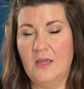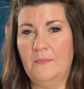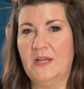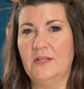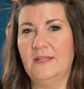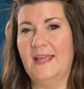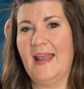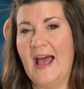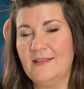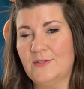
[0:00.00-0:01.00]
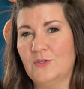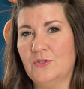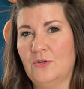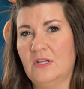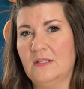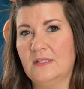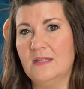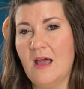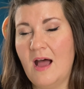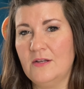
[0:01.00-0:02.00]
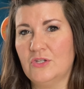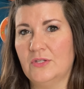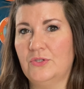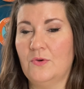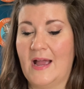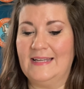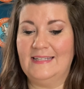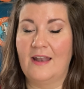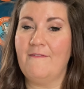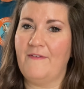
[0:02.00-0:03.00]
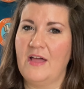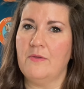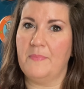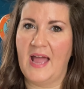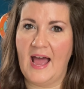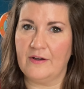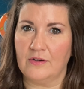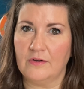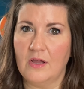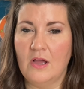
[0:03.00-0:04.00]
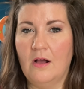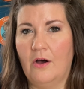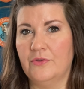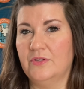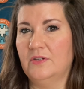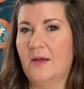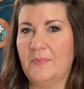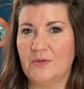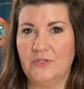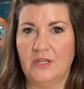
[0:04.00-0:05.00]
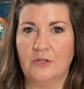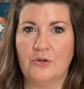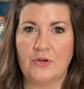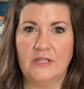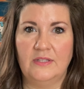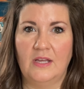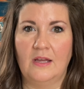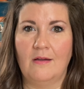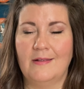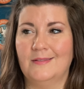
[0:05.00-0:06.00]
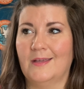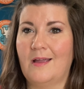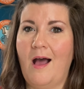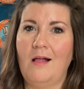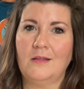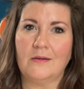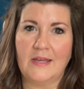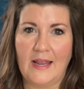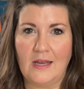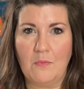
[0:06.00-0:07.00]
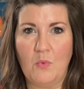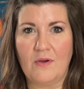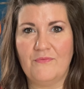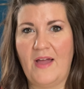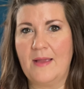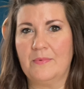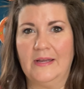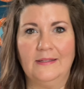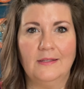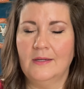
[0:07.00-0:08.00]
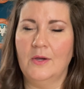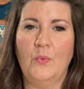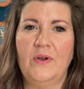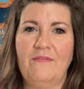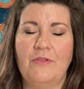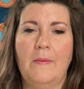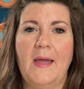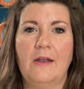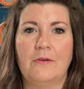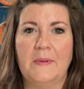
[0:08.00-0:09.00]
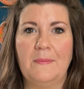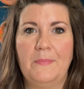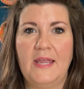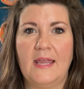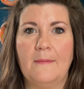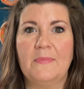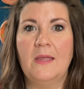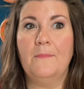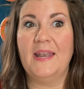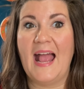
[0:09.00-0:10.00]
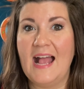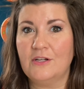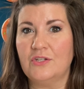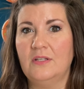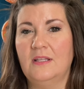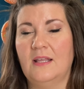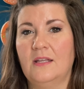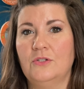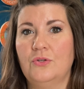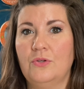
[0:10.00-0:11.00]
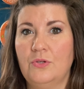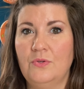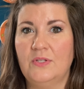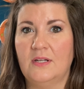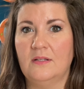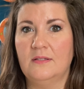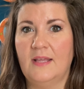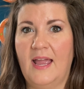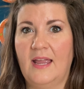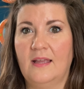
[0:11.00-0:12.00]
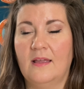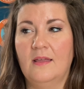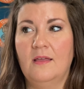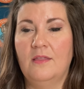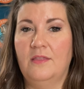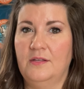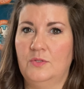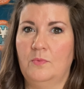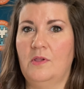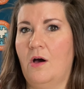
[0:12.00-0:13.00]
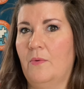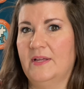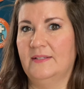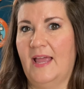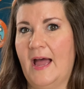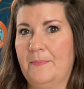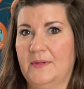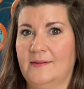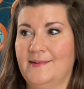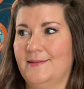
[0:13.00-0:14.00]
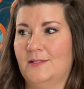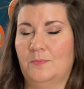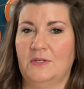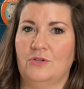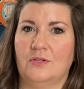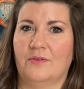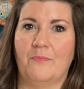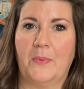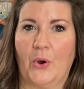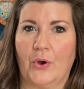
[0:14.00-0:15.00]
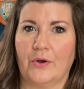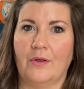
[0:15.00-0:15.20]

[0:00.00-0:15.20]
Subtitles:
because it asks students not just to identify the pattern. Are the numbers increasing? Is the color getting more vibrant? Whatever the pattern might be, but actually then to use it and say, this will always happen in the species of bird,